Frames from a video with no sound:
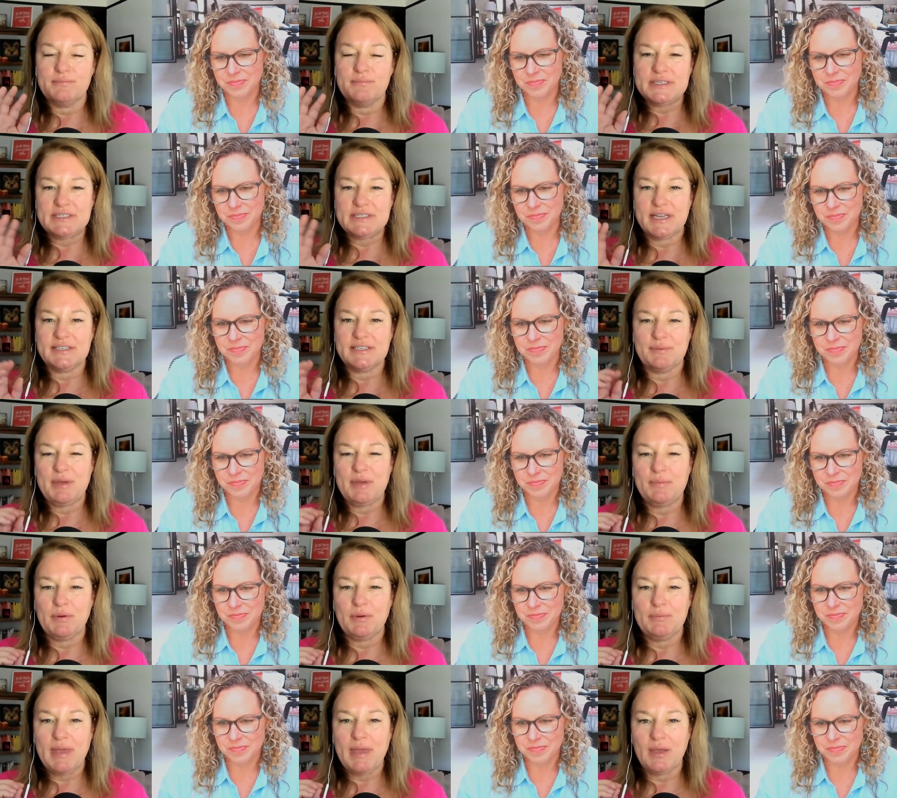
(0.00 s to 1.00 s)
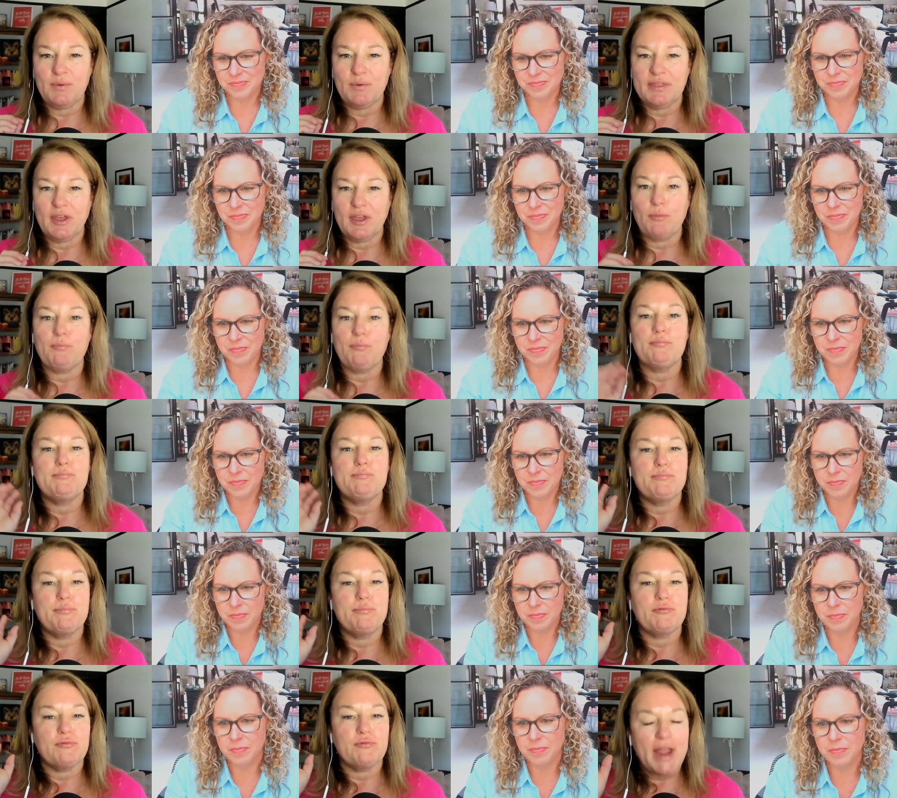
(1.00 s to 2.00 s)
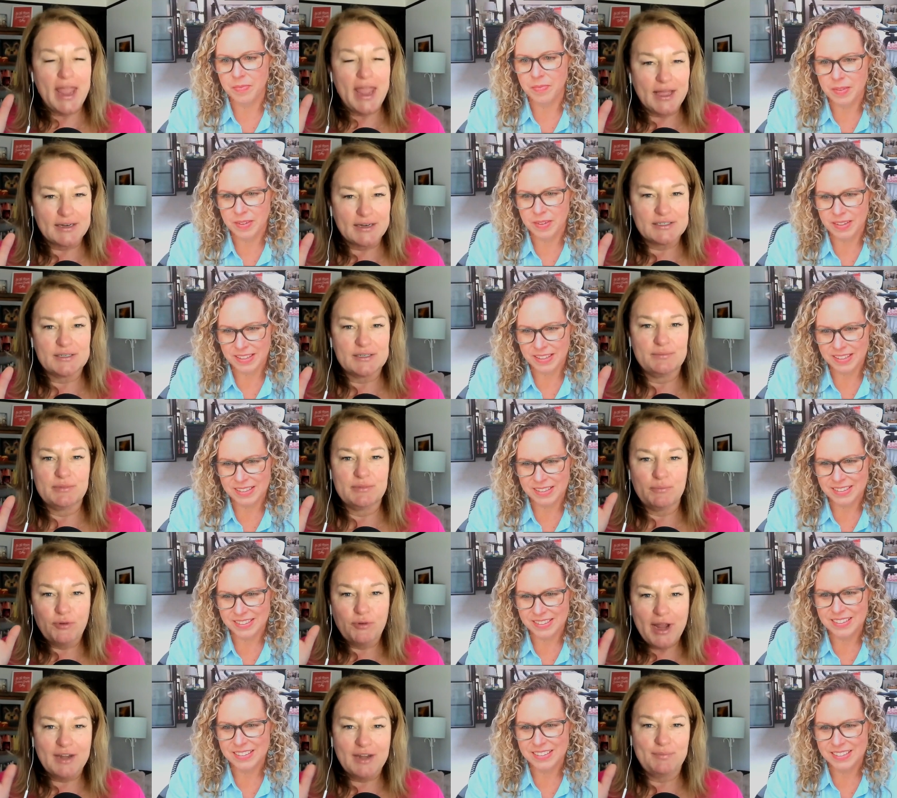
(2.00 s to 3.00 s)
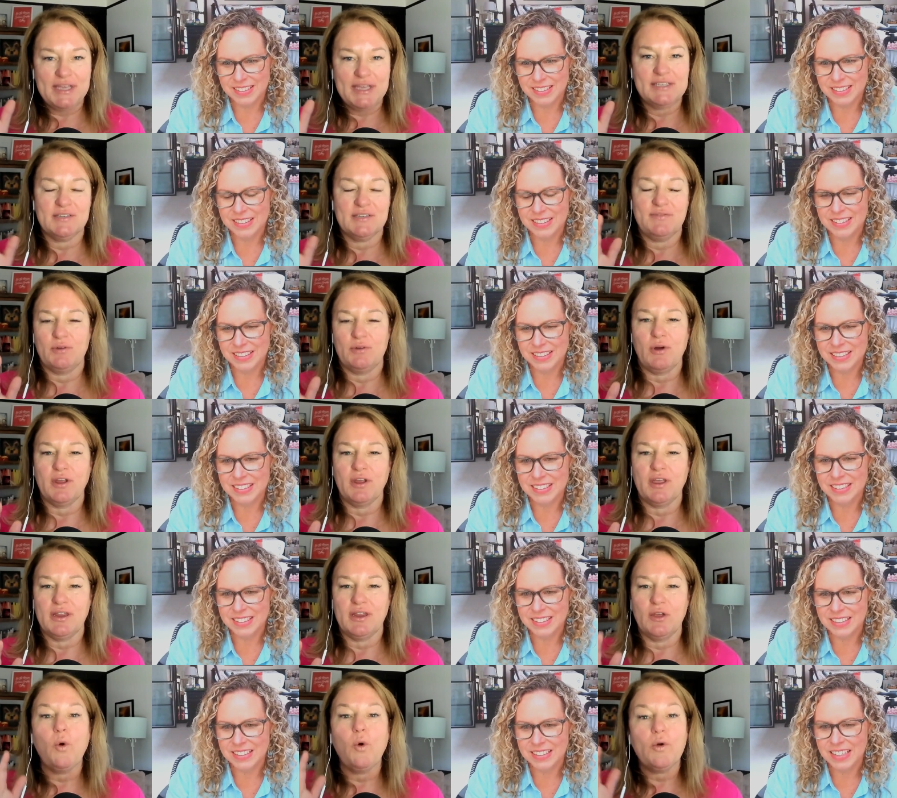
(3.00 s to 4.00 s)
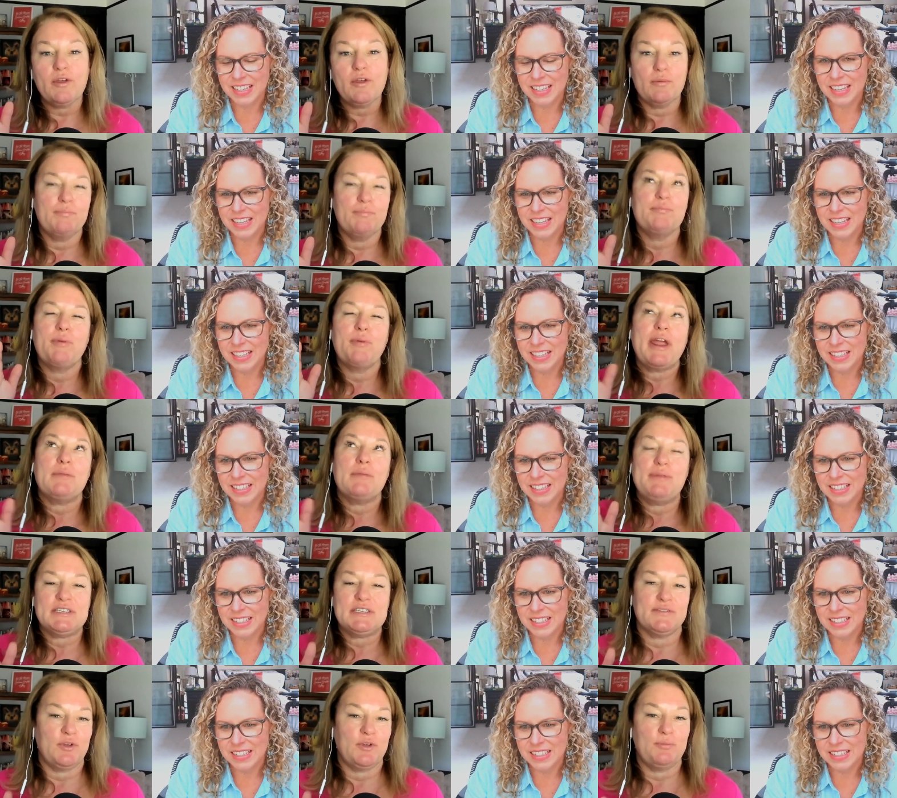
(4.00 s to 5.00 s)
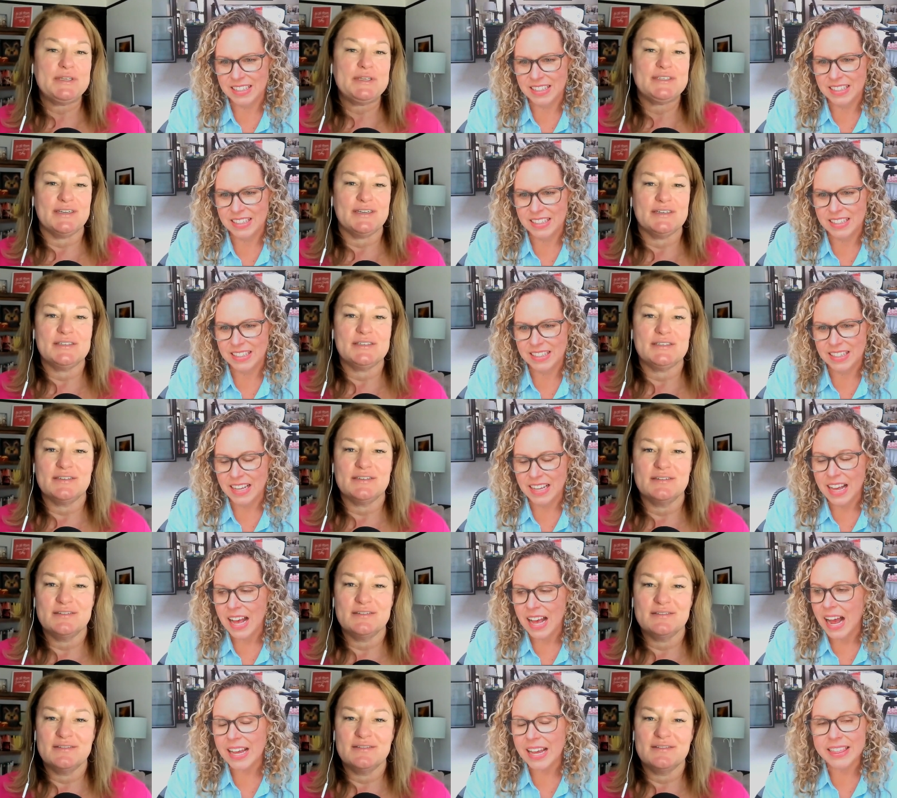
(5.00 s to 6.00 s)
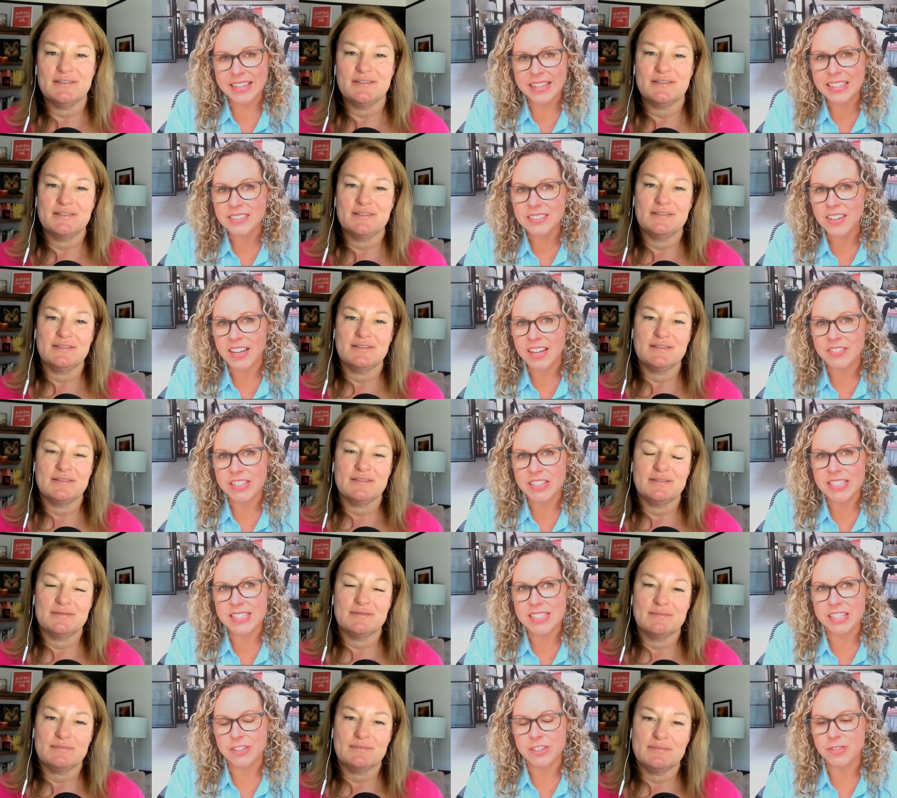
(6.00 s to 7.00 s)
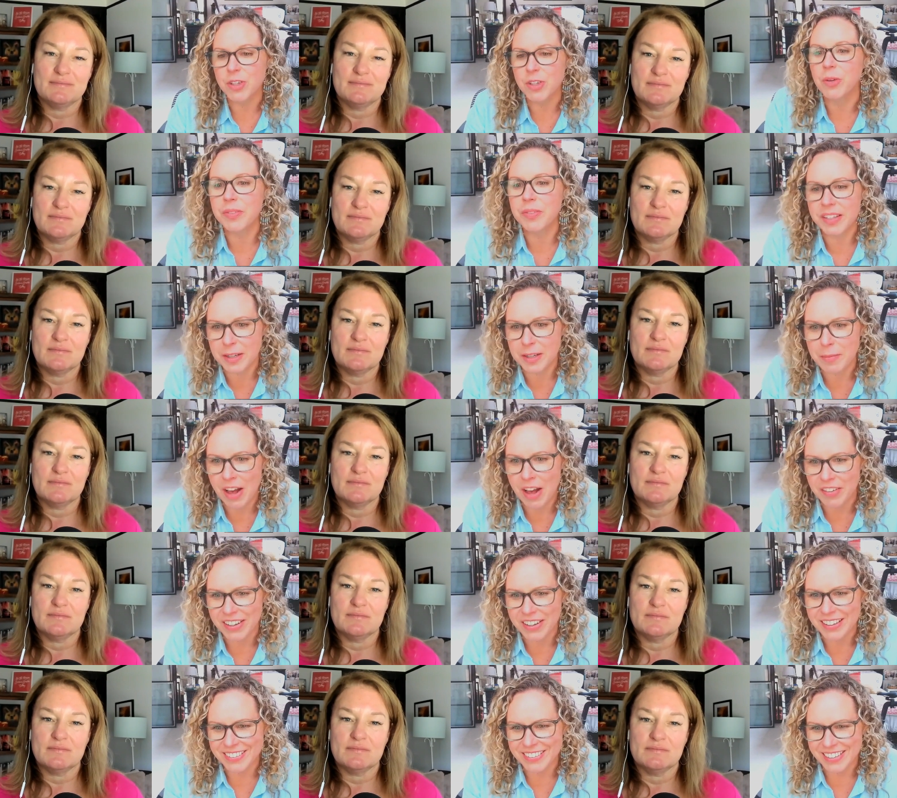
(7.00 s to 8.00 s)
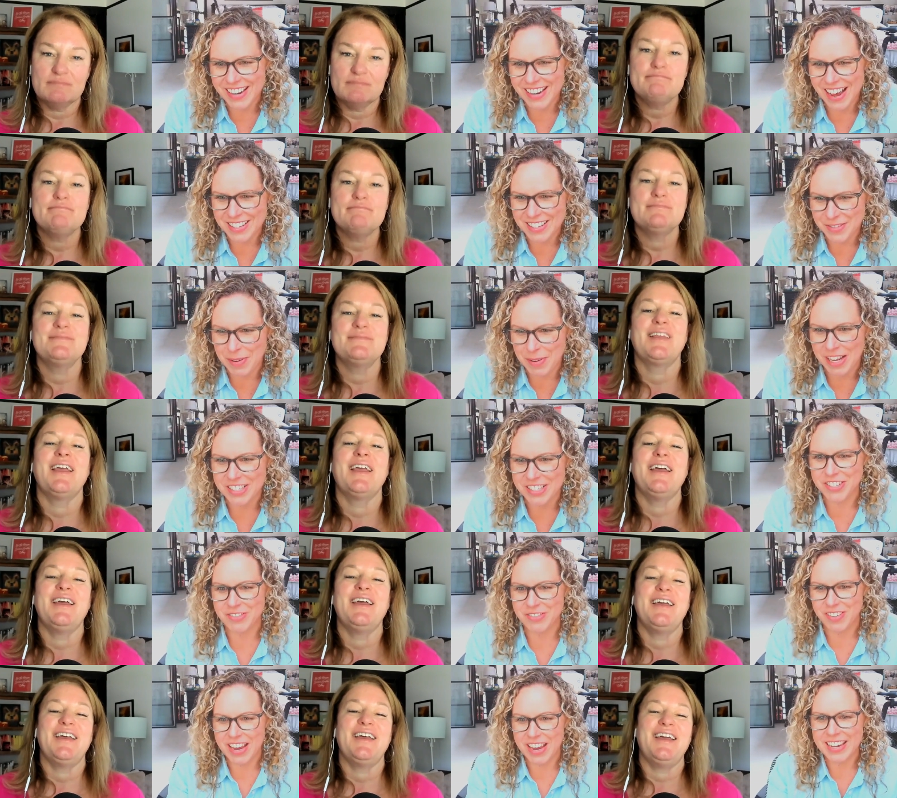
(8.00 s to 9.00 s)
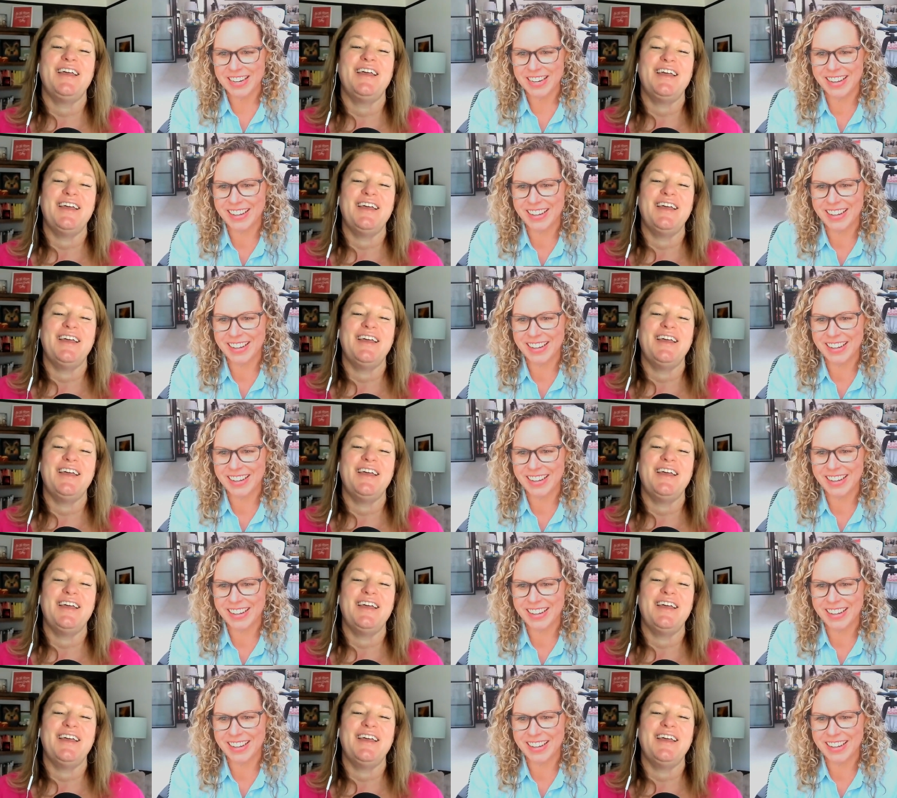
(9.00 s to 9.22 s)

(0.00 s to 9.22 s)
Speaker 1: mistakes that people make with their brand, the brand piece of their marketing or their brand piece of their business?
Speaker 2: I think a lot of it is that you don't think about it mm. as much, right?